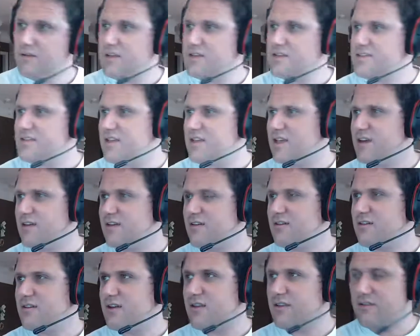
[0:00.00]
Oh, that's not a
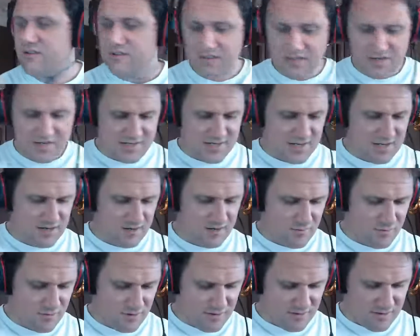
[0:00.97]
good color. That is not a
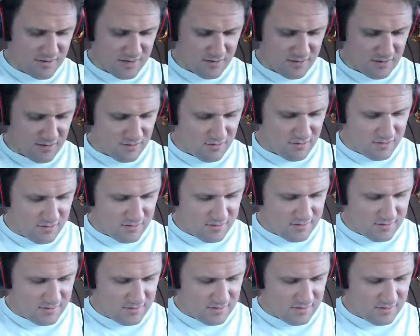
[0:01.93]
good brown at all.